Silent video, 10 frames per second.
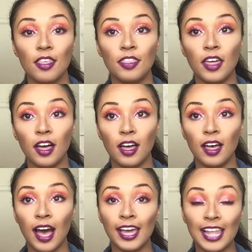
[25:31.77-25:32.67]

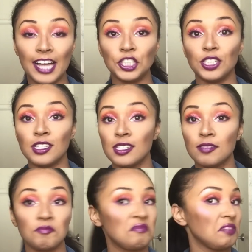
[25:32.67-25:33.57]
the eyelashes.
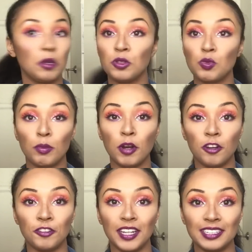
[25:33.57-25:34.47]
Those were
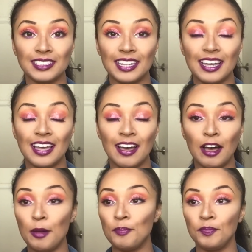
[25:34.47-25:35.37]
perfect.
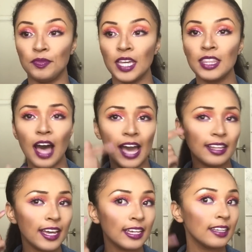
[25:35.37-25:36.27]
And the
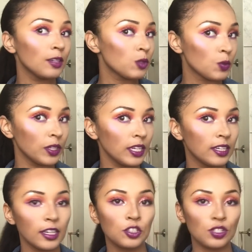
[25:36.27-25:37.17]
highlight, it was really
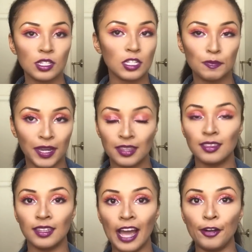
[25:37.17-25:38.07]
good, just despite
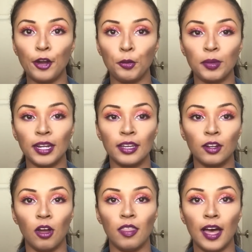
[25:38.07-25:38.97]
how to open it and
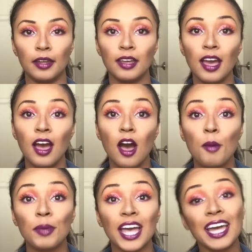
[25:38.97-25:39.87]
all that.
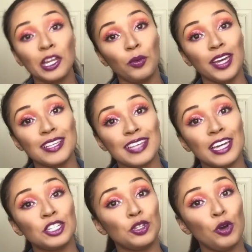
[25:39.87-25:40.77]
But anyways,
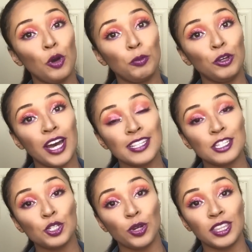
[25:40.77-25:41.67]
I do hope you guys
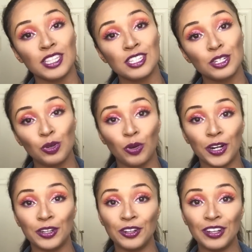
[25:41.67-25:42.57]
enjoyed this
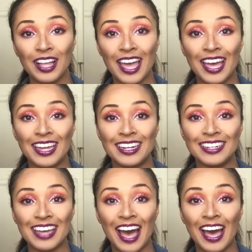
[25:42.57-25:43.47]
tutorial,
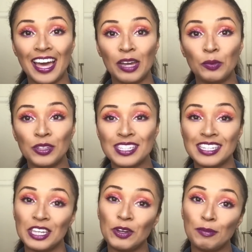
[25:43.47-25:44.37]
and I will
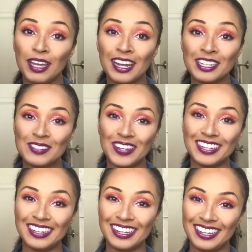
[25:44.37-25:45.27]
see you in my next
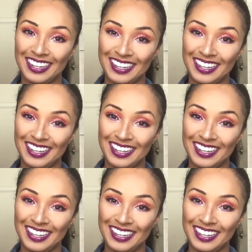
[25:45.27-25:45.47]
one.